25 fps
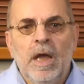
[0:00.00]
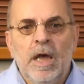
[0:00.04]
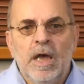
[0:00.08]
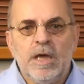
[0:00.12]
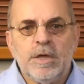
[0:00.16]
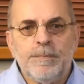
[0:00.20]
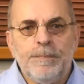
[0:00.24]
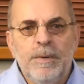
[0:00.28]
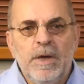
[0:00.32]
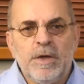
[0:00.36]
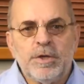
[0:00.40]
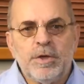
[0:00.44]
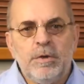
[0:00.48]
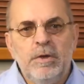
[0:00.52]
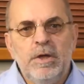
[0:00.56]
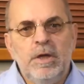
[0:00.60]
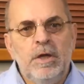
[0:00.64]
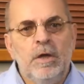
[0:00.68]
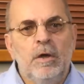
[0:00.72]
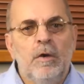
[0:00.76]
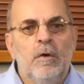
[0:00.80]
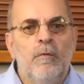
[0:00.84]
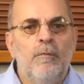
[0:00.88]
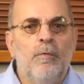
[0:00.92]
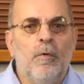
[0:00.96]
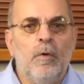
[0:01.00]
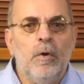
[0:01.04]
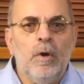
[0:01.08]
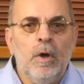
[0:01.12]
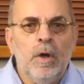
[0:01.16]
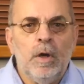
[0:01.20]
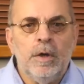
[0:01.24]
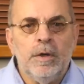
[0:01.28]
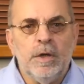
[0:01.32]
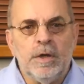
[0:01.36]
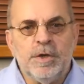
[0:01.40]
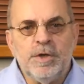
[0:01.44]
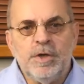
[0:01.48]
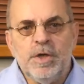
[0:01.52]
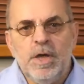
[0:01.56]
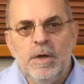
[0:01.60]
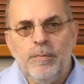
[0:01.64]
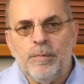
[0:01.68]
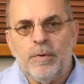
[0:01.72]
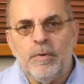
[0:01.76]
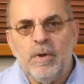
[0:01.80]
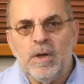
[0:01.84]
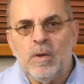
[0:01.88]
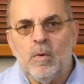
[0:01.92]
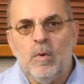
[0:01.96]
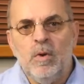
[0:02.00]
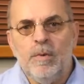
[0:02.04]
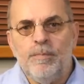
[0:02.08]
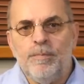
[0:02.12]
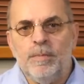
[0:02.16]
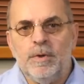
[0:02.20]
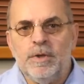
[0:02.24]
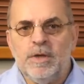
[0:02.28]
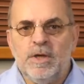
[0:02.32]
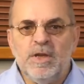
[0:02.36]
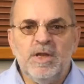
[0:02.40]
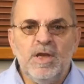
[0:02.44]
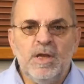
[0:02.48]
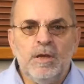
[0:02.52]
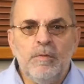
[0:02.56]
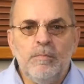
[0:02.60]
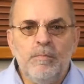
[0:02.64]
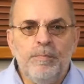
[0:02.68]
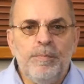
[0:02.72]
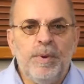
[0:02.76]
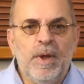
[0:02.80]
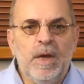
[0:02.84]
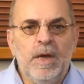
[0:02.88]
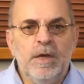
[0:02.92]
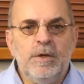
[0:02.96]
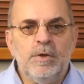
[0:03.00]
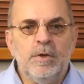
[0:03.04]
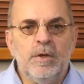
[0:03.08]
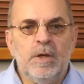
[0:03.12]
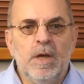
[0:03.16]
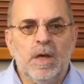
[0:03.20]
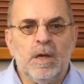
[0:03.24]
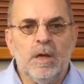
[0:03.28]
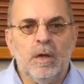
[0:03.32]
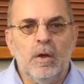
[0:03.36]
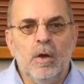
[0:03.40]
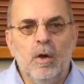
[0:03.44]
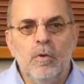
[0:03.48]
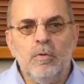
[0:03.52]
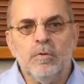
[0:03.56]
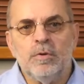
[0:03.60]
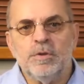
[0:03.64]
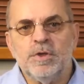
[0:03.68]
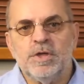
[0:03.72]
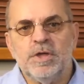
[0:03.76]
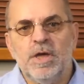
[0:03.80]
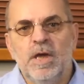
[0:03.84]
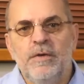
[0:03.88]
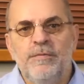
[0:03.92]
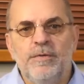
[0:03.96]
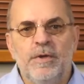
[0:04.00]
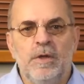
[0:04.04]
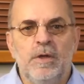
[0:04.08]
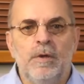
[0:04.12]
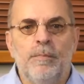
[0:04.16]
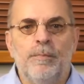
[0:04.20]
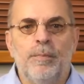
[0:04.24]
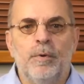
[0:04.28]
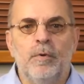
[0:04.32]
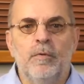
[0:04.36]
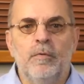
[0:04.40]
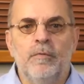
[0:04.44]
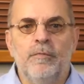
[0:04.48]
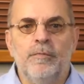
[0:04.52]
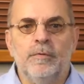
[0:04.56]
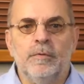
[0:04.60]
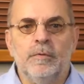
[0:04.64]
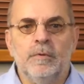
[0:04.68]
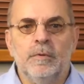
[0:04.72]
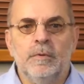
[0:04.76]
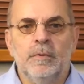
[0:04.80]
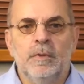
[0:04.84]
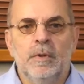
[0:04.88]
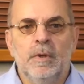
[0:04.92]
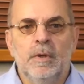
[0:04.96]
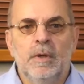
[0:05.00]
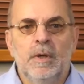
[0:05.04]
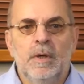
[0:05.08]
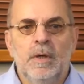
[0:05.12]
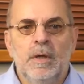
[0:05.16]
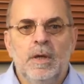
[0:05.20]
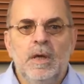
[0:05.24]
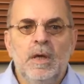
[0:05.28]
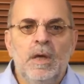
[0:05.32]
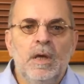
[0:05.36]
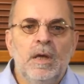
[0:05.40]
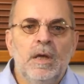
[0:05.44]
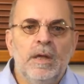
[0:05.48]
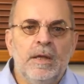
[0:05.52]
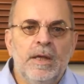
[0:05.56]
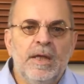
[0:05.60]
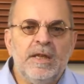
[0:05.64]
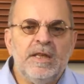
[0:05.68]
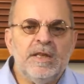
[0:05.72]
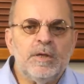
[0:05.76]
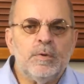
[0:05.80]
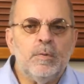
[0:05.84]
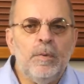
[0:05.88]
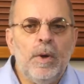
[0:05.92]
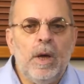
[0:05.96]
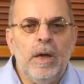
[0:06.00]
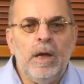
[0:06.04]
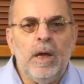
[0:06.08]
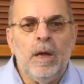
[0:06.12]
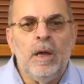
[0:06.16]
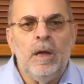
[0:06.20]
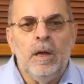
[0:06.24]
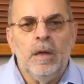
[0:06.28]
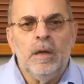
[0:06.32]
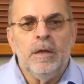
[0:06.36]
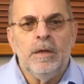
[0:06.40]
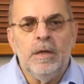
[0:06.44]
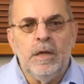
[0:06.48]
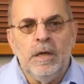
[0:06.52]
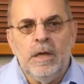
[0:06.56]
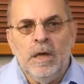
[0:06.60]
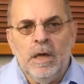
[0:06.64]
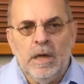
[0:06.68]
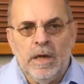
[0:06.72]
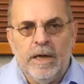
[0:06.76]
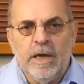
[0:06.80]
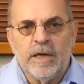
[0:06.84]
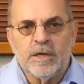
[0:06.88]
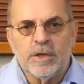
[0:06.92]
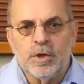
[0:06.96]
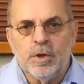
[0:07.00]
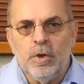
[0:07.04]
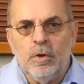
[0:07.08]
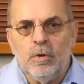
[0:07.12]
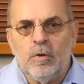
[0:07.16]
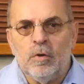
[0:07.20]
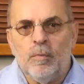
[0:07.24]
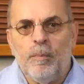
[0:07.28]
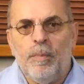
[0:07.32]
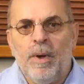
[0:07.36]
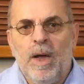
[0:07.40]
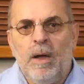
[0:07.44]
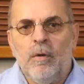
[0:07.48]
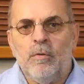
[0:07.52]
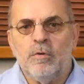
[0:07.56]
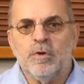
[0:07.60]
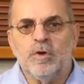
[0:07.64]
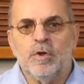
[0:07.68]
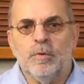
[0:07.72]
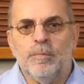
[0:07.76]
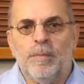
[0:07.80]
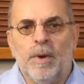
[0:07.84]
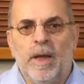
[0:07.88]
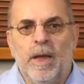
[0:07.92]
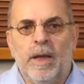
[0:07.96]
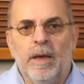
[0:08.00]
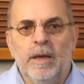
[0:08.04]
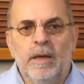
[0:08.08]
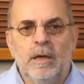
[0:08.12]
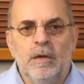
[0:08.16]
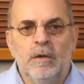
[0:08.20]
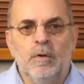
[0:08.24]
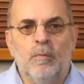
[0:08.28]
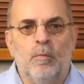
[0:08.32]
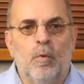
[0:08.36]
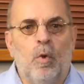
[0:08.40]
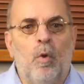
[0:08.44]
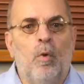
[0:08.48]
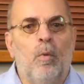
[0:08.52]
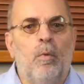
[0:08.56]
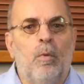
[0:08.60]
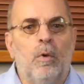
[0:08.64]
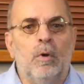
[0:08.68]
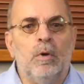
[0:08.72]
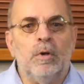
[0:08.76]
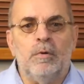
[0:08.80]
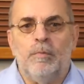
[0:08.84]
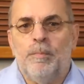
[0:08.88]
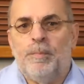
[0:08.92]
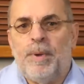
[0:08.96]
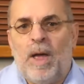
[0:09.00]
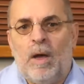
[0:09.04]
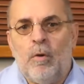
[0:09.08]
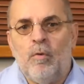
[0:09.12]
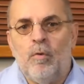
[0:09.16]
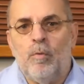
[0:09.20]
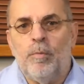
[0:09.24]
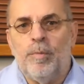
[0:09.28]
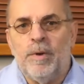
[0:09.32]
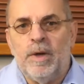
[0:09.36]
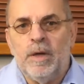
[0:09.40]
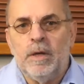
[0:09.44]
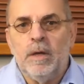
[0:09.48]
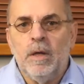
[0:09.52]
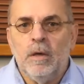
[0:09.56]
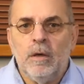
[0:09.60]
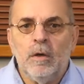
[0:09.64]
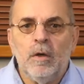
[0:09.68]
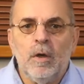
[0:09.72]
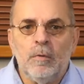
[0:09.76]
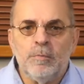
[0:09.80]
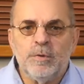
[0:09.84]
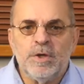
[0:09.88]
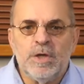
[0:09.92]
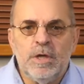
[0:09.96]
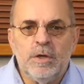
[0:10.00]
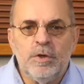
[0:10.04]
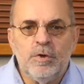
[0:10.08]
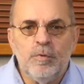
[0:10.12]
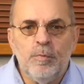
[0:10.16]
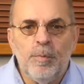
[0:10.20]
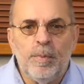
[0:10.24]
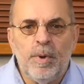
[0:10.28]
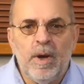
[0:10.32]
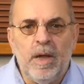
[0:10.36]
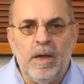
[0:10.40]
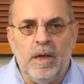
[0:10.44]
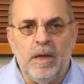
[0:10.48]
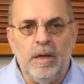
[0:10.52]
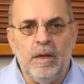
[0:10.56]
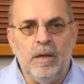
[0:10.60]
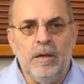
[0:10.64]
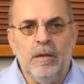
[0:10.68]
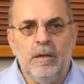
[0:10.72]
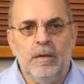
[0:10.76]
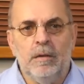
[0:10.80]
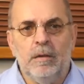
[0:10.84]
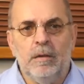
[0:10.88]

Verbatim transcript: Especially for the cheaper equipment, it didn't pay to get local safety approval. That is where the external power supply, the wall wart, the power brick, comes into play.